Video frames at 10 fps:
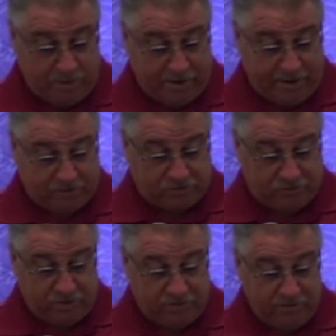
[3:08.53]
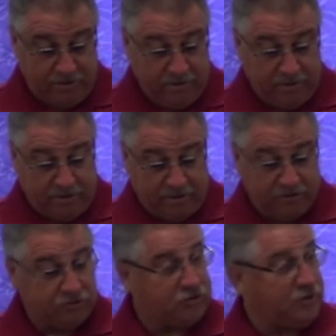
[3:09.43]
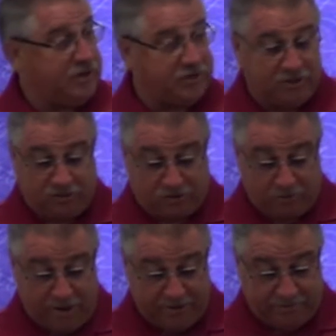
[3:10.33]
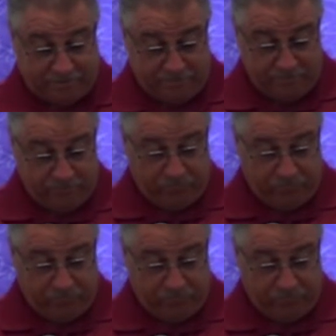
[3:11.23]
when I asked to cut his trees to shreds.